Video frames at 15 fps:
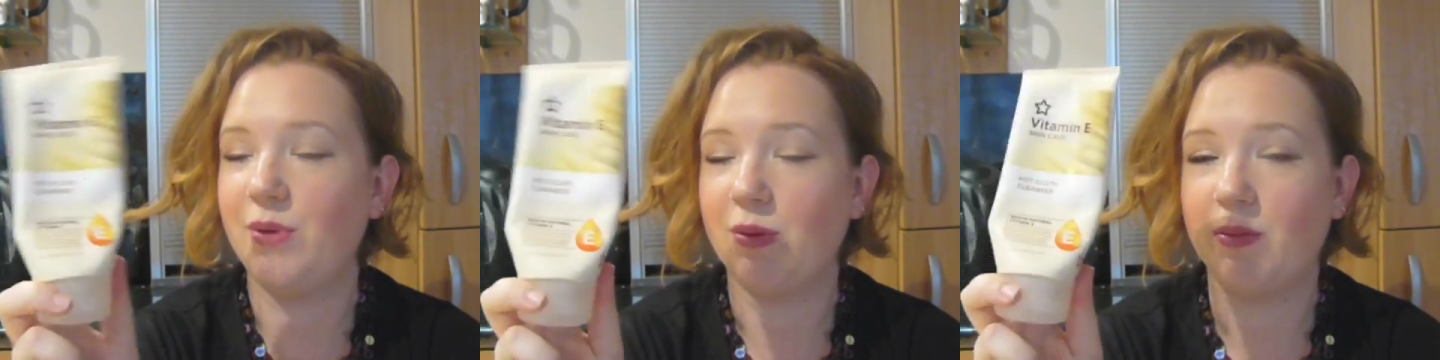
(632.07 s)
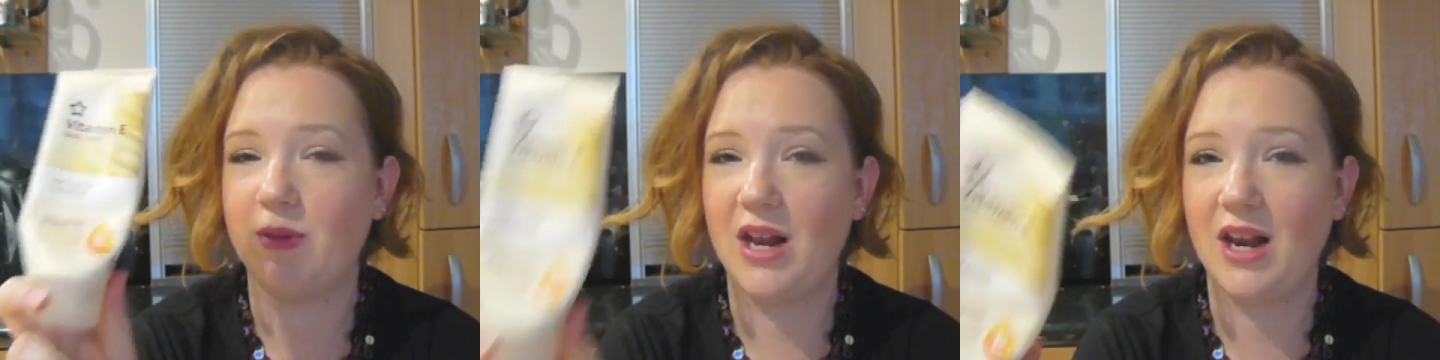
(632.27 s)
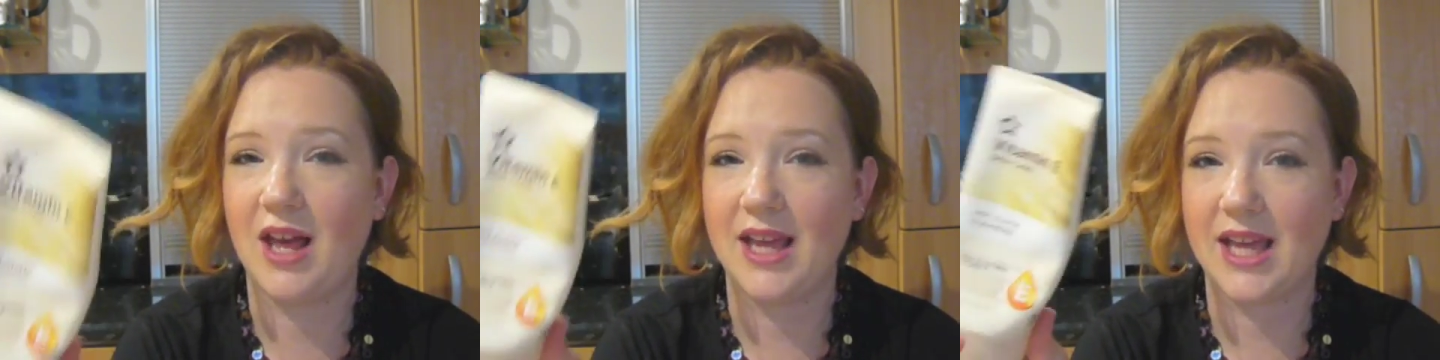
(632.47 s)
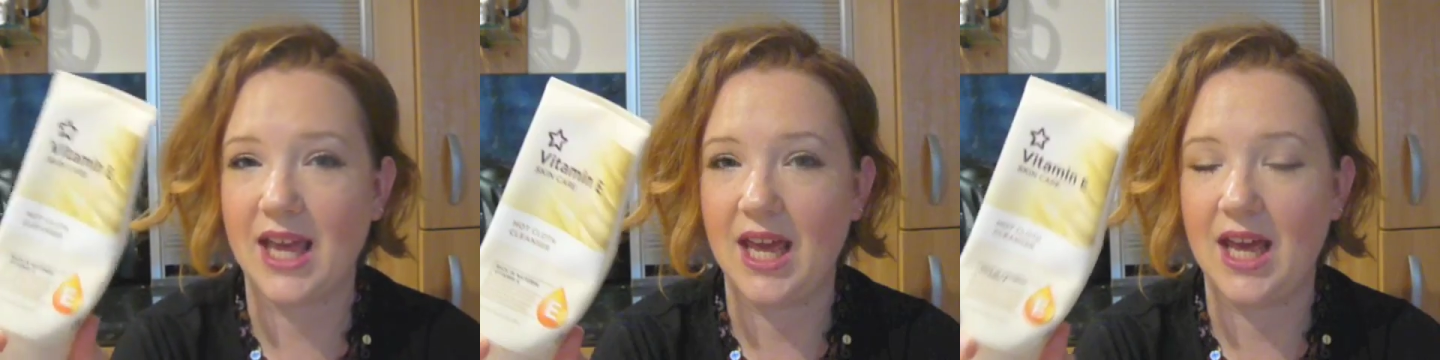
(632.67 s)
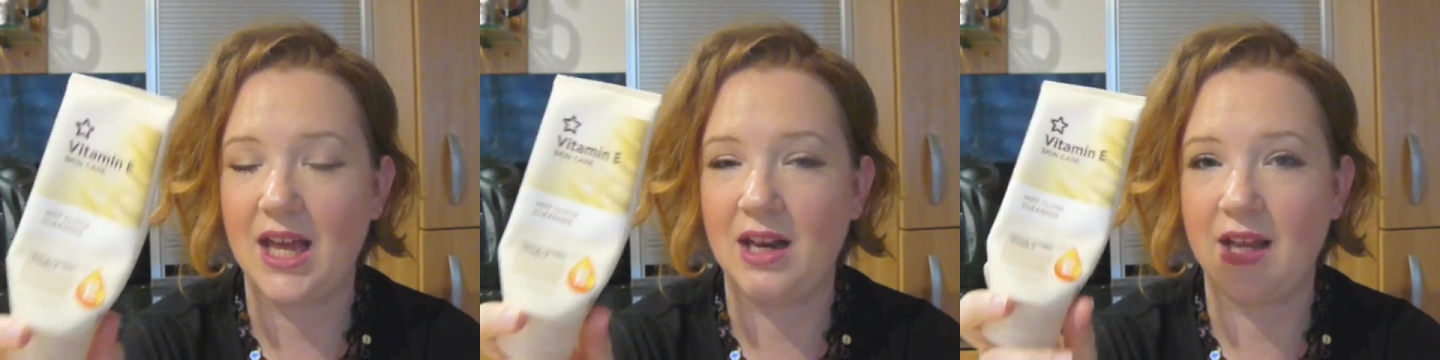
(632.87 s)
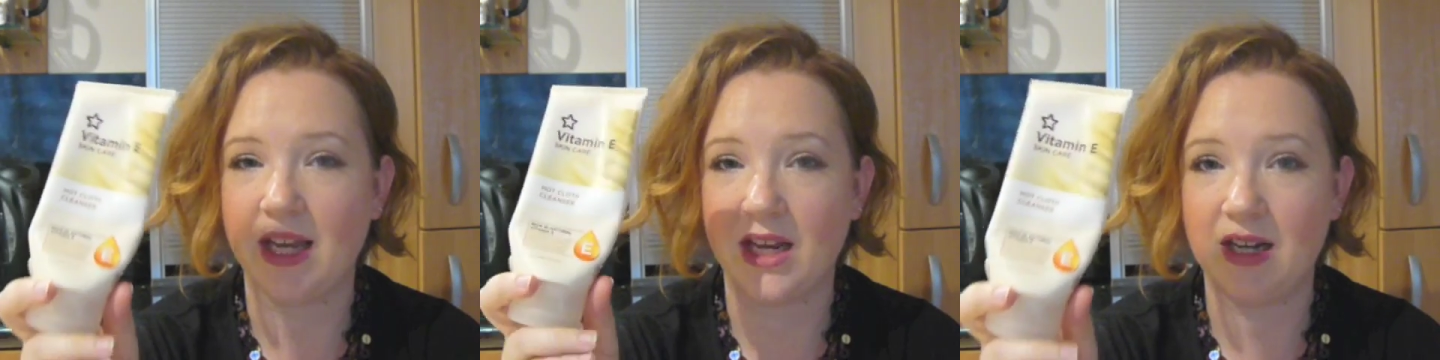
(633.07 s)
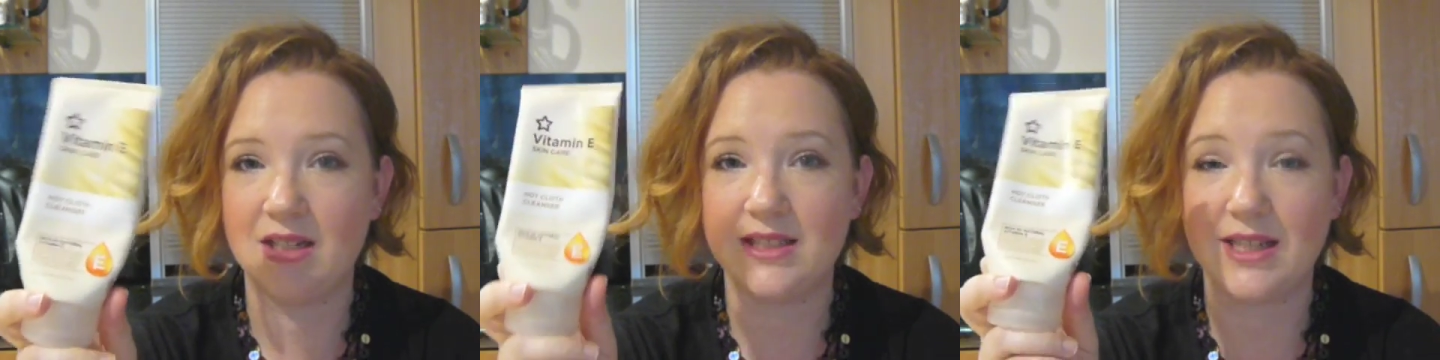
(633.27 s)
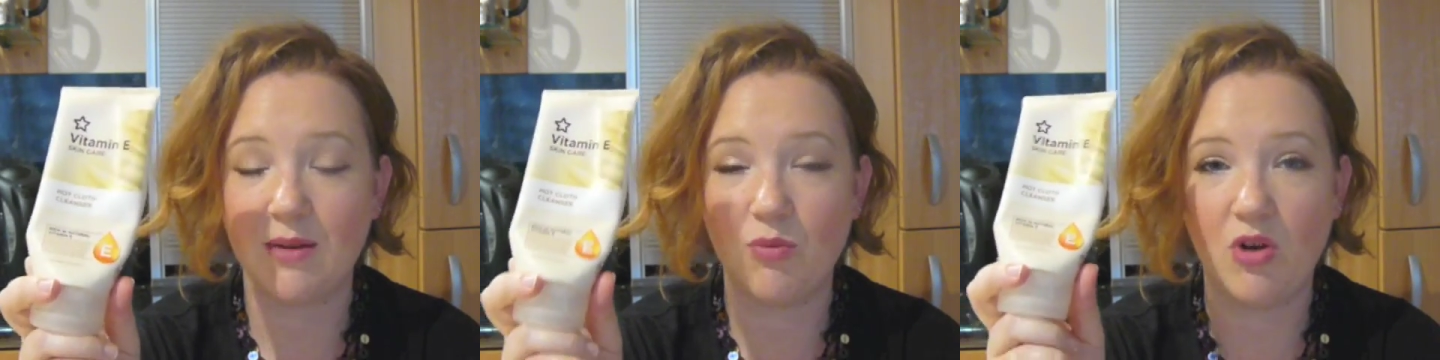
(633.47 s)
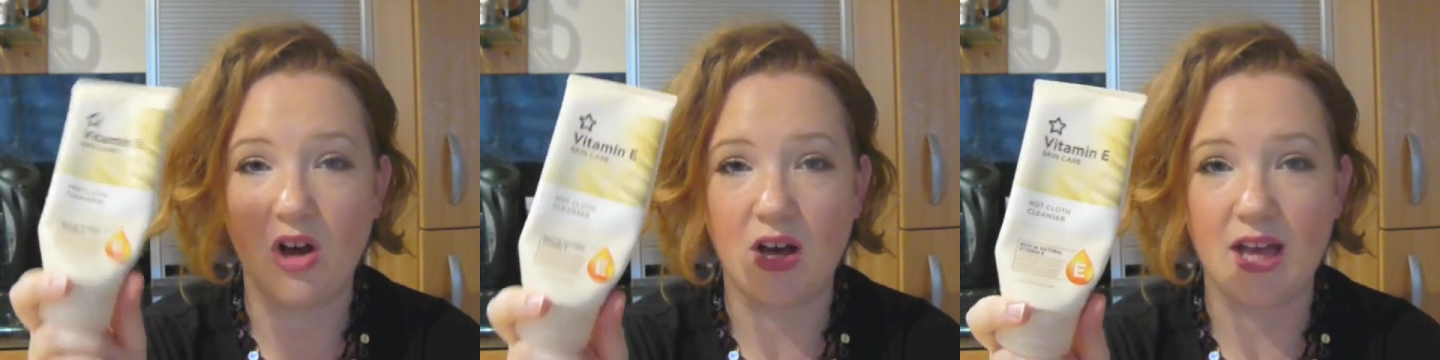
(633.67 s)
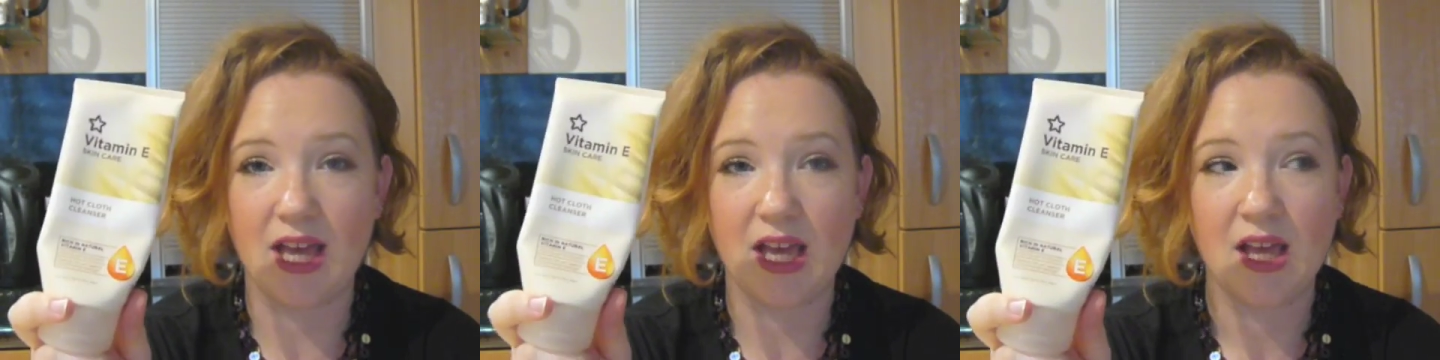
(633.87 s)
people might like it, and I can understand
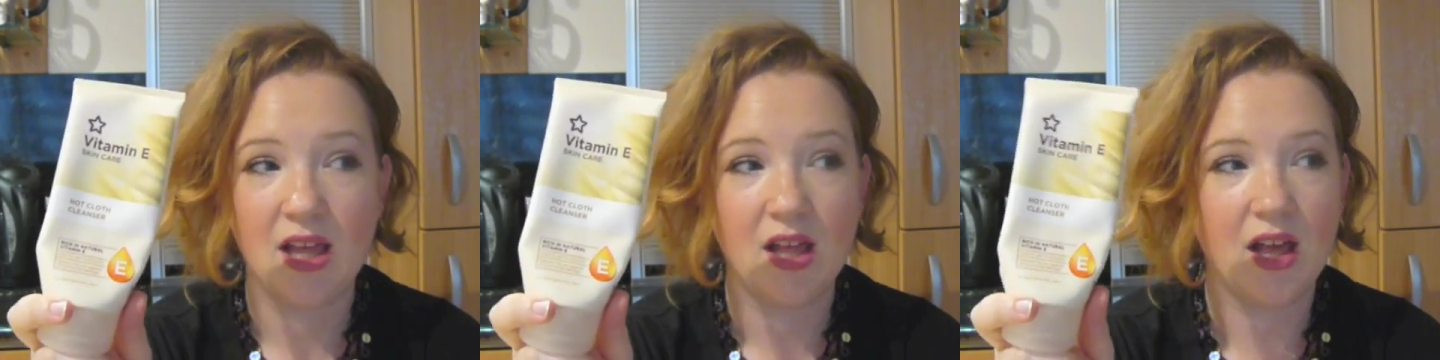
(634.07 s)
why.